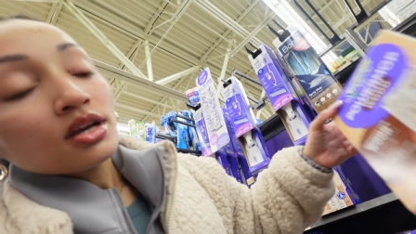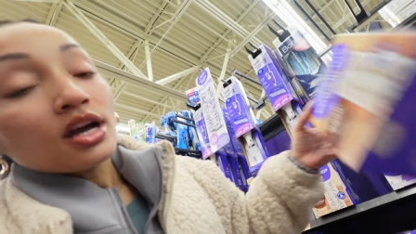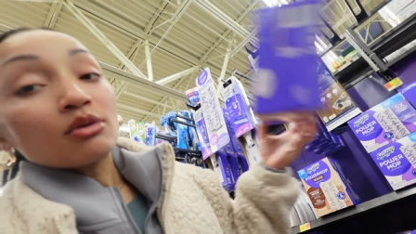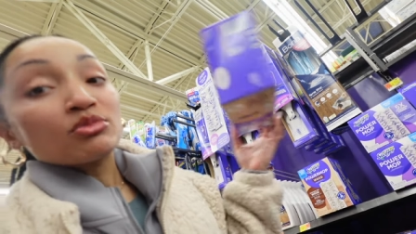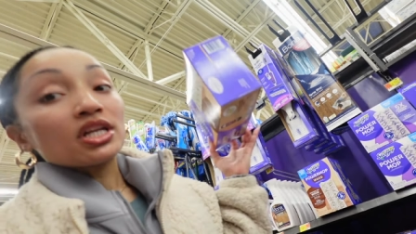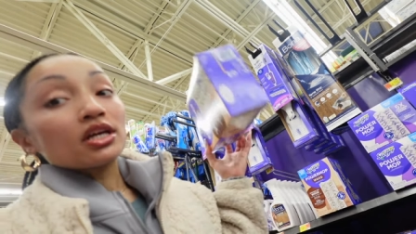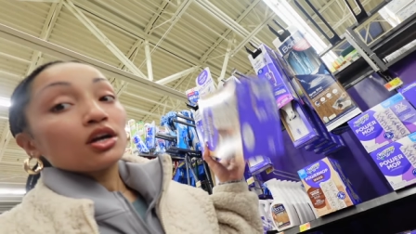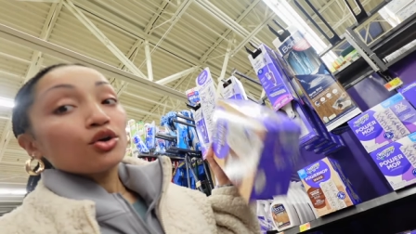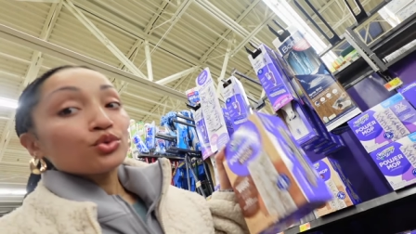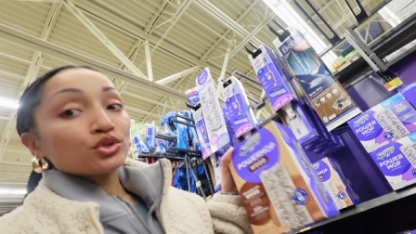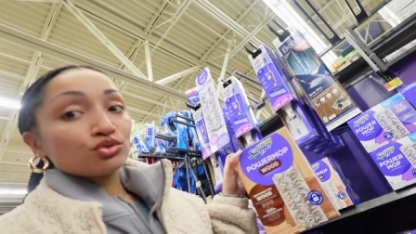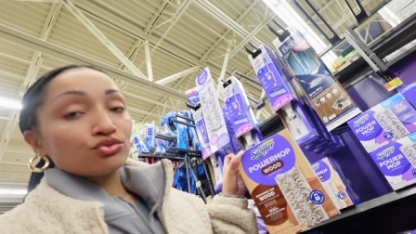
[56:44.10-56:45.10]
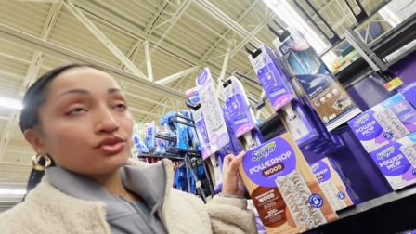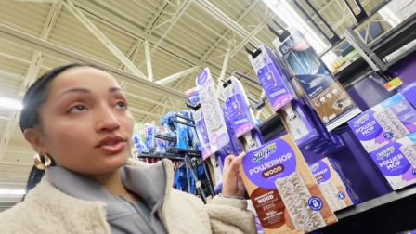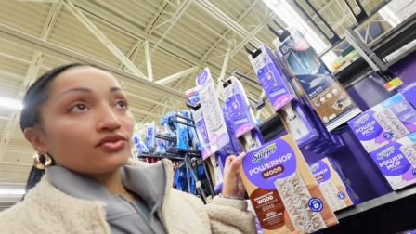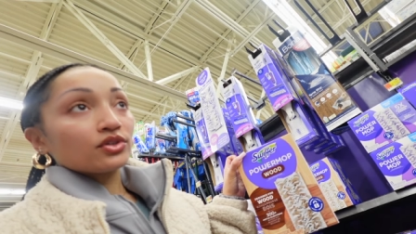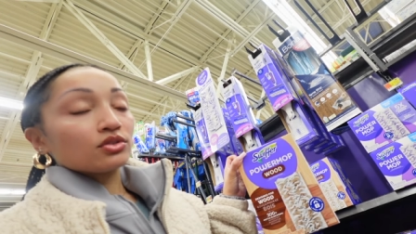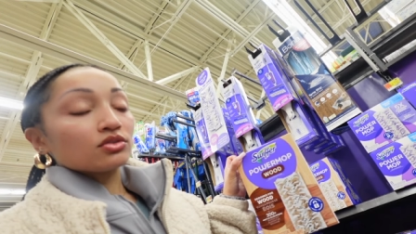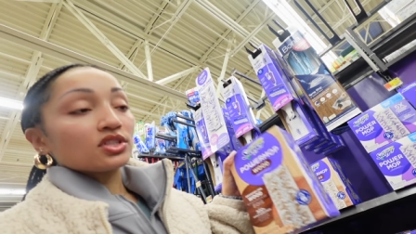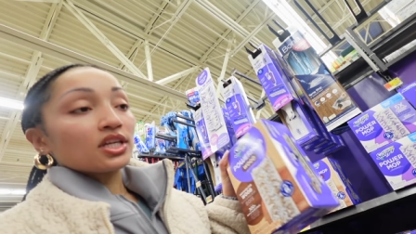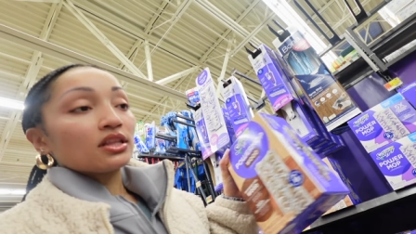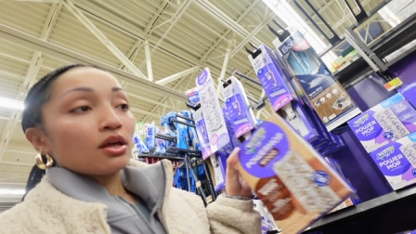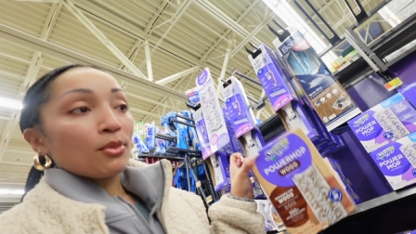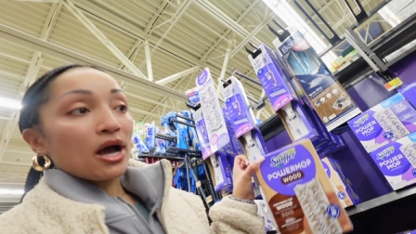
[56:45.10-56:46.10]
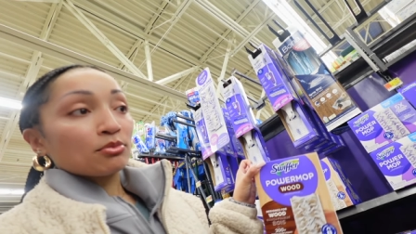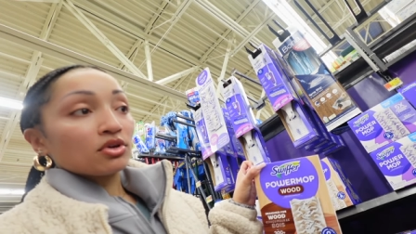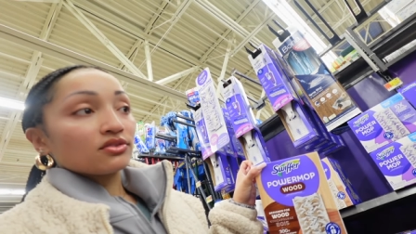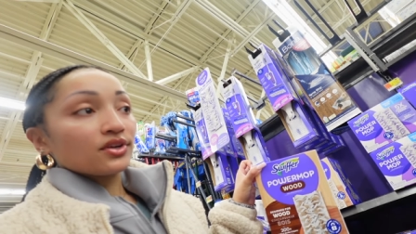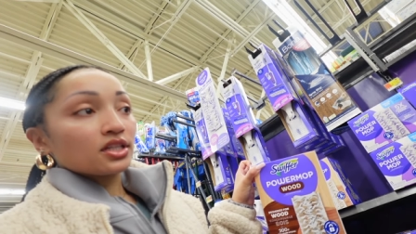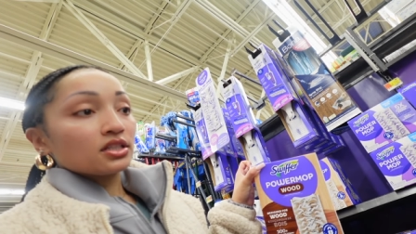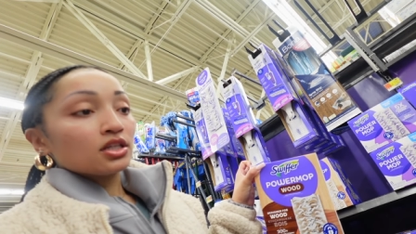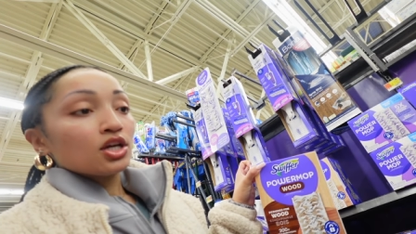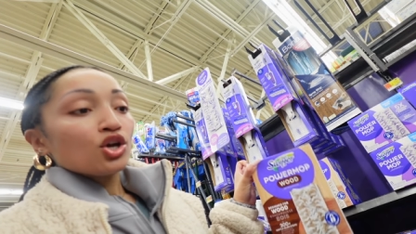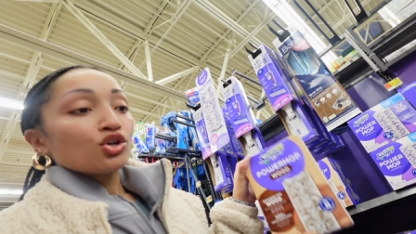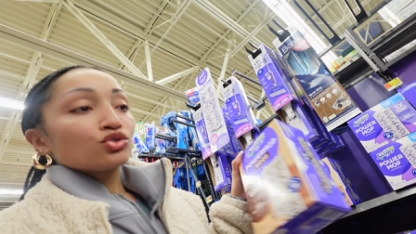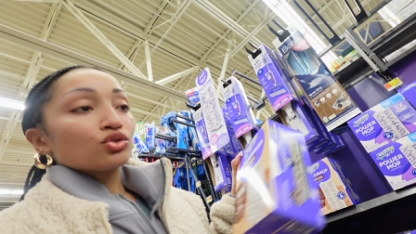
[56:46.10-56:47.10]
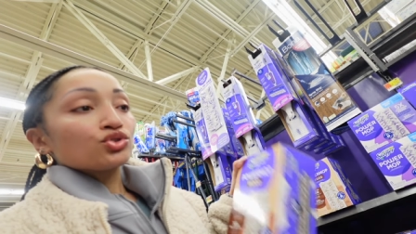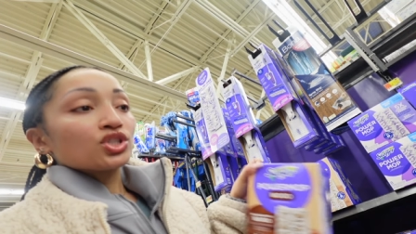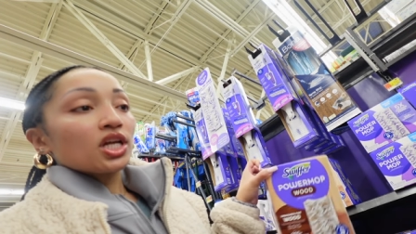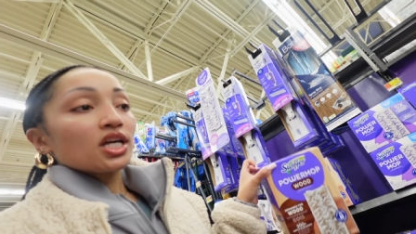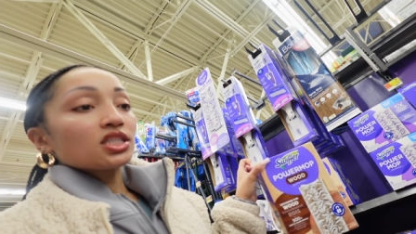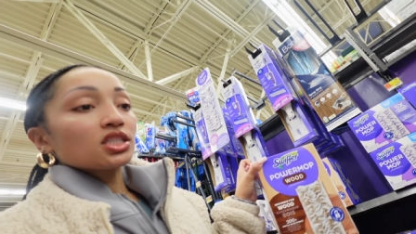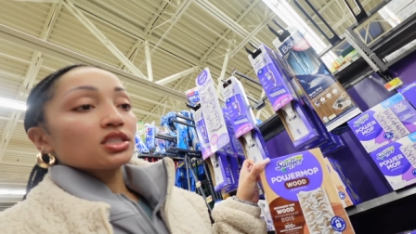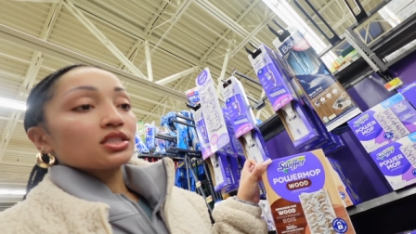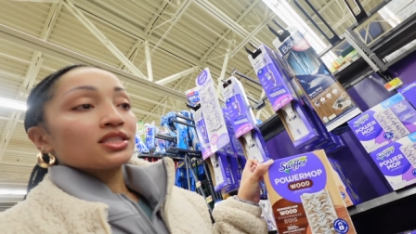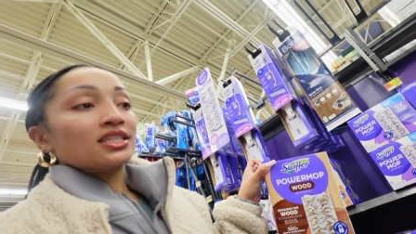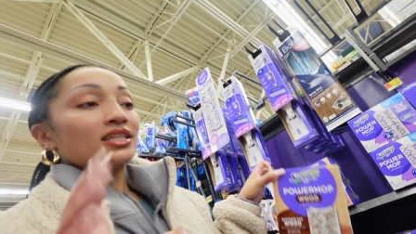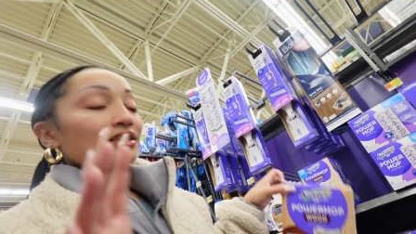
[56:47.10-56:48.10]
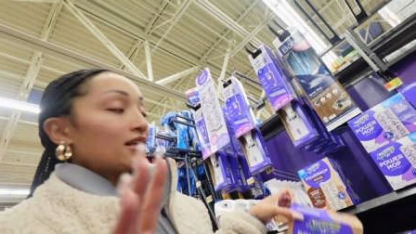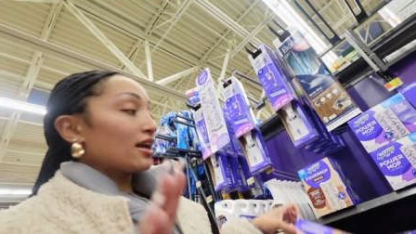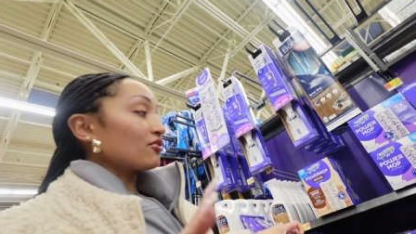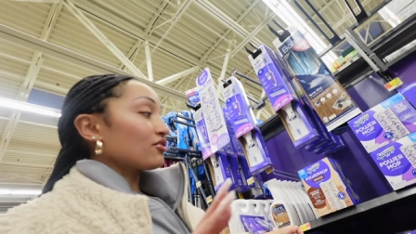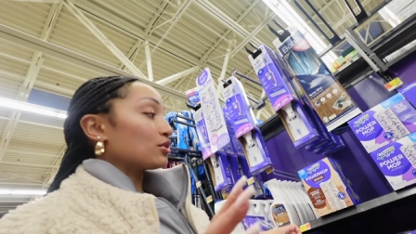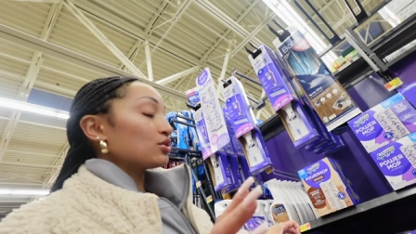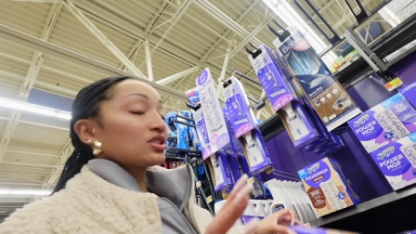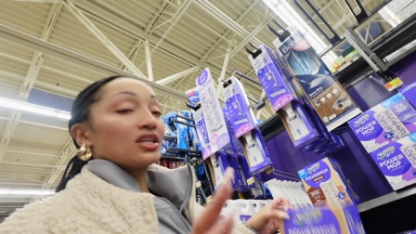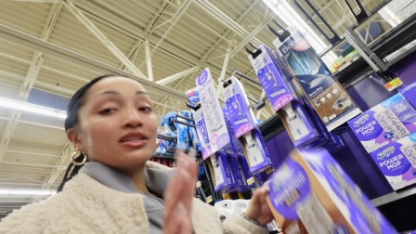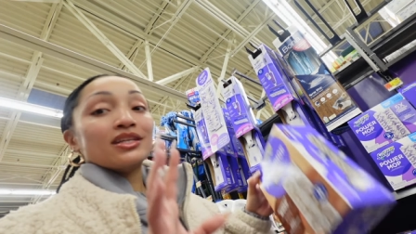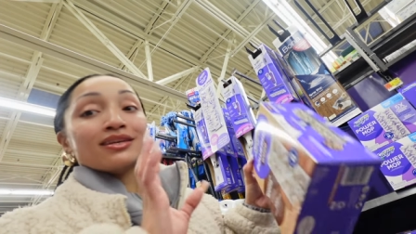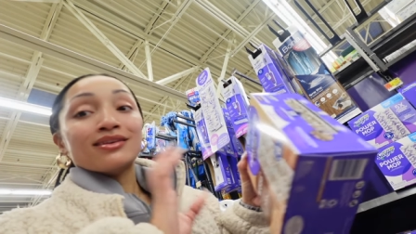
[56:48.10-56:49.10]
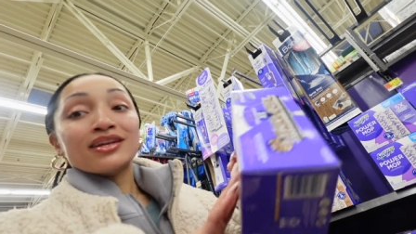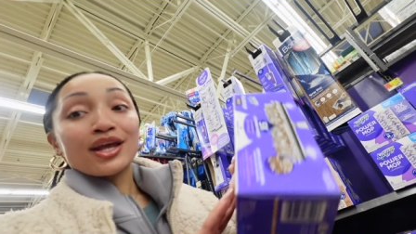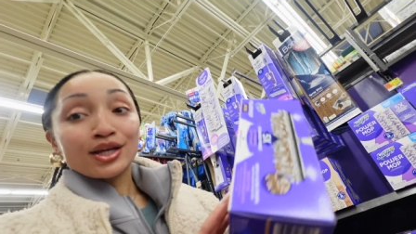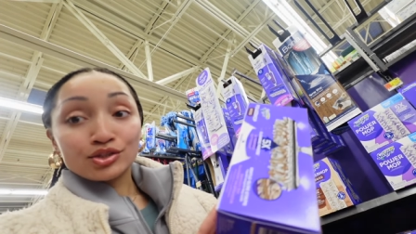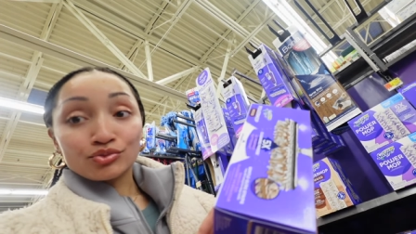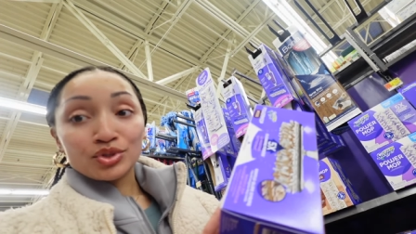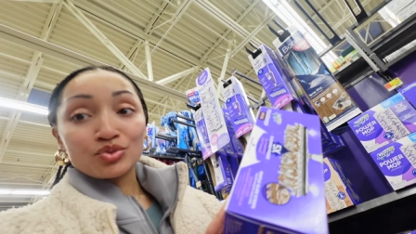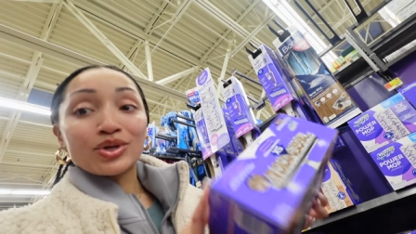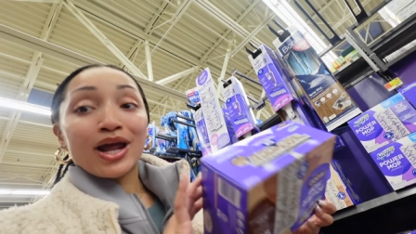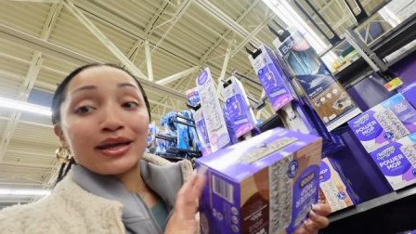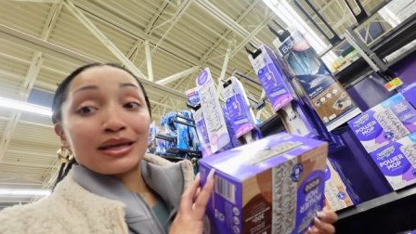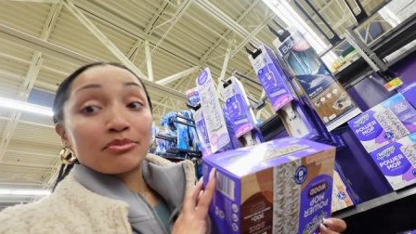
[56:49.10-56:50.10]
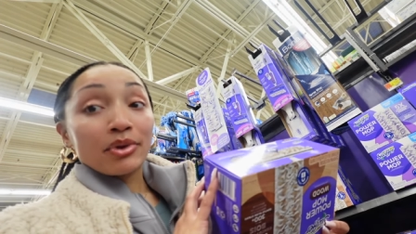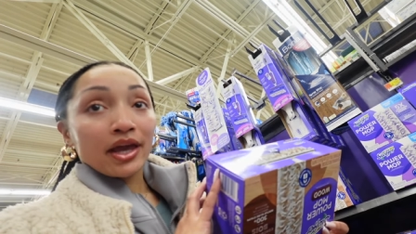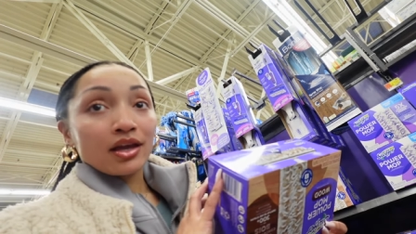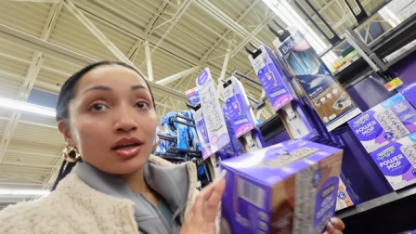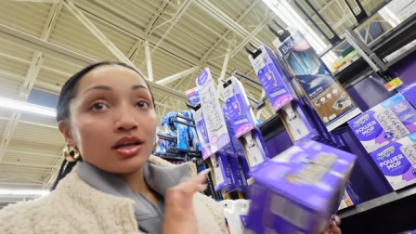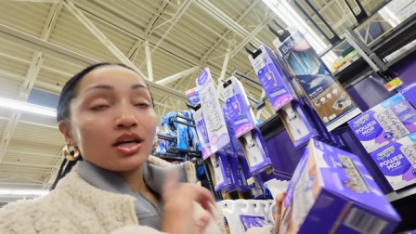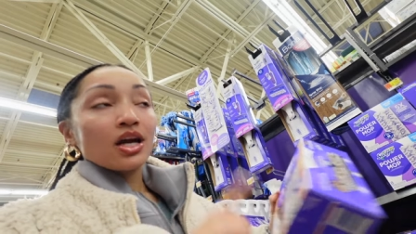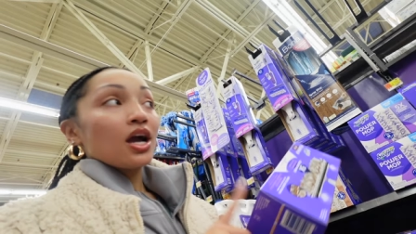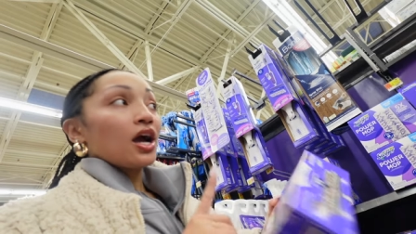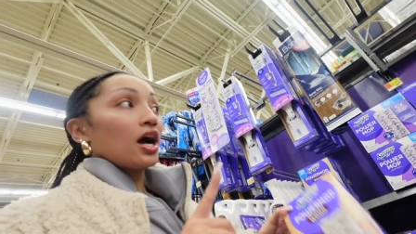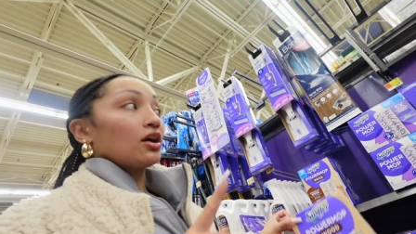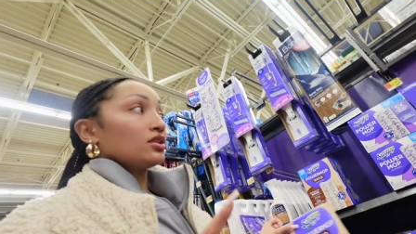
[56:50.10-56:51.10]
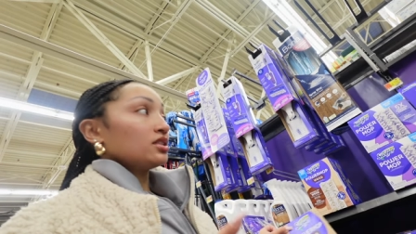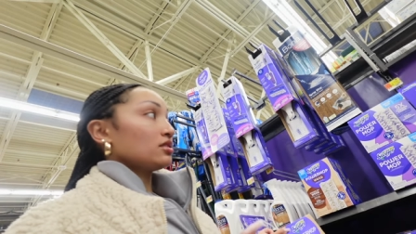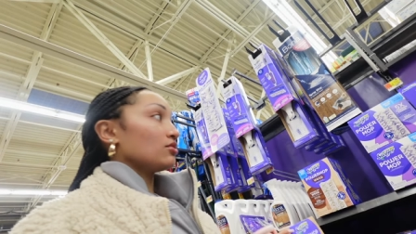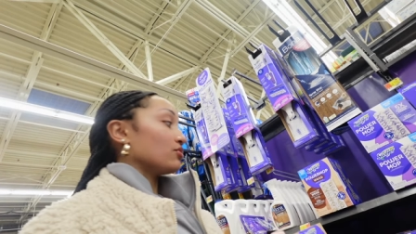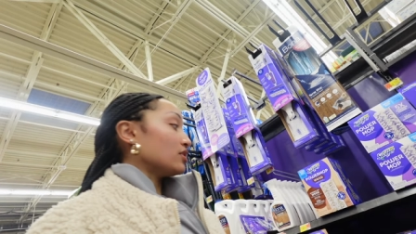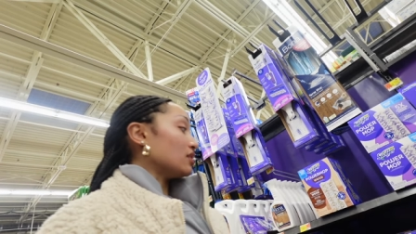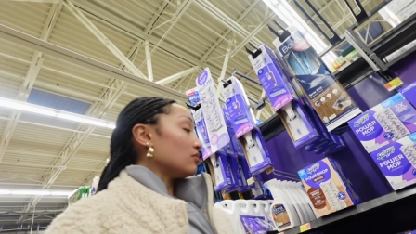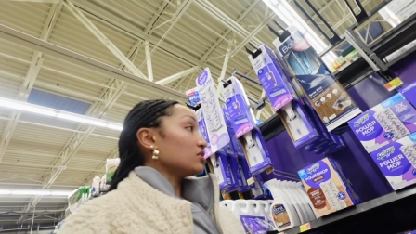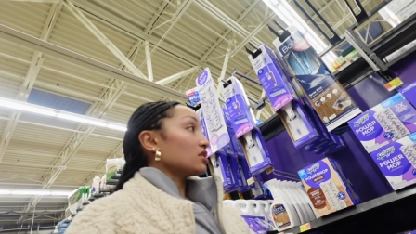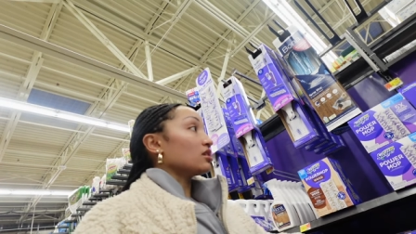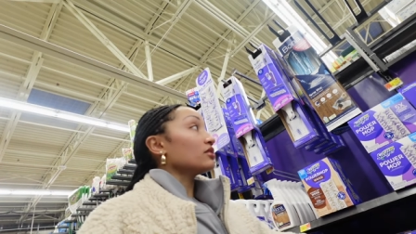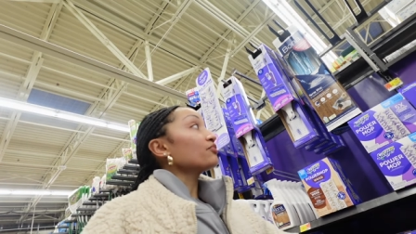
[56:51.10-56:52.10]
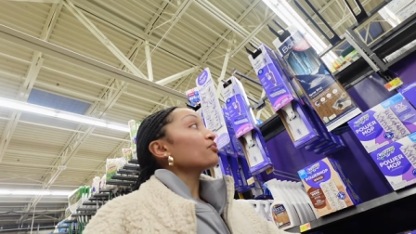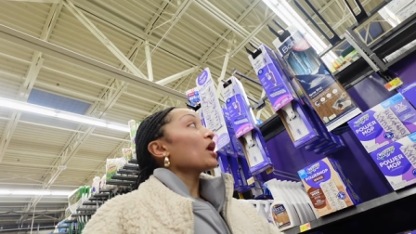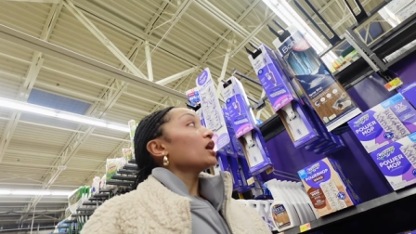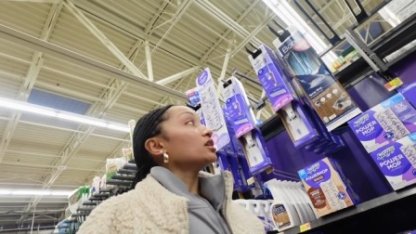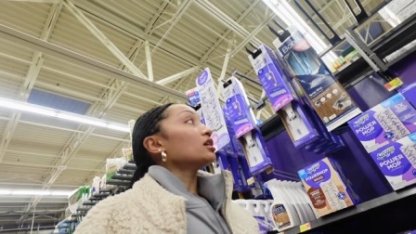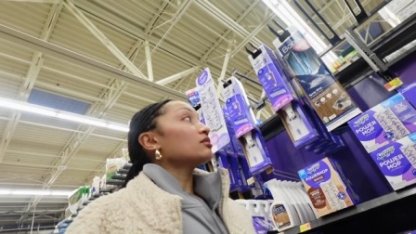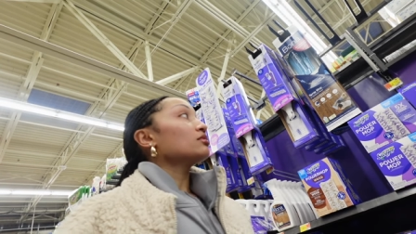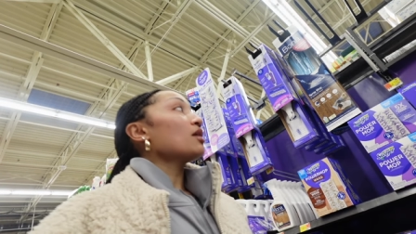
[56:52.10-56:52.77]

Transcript: I mean, it come with 2 refills in the mop already. So should I just get that first, and then next week when I get paid, I'll get some re-up stuff? Yep,